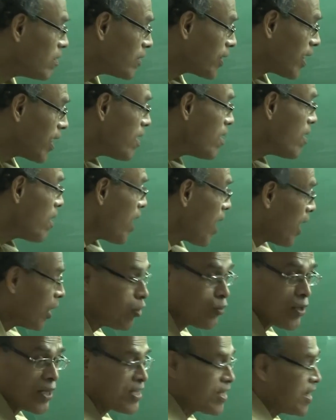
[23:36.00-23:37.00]
Okay? And
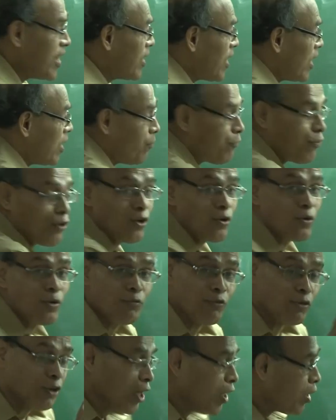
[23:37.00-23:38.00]
you can see that if you
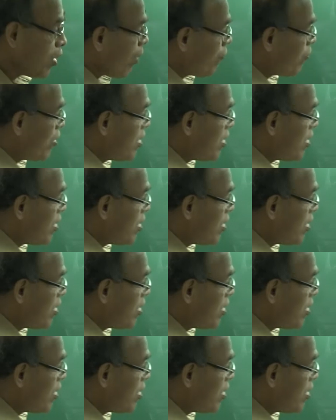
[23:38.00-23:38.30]
think of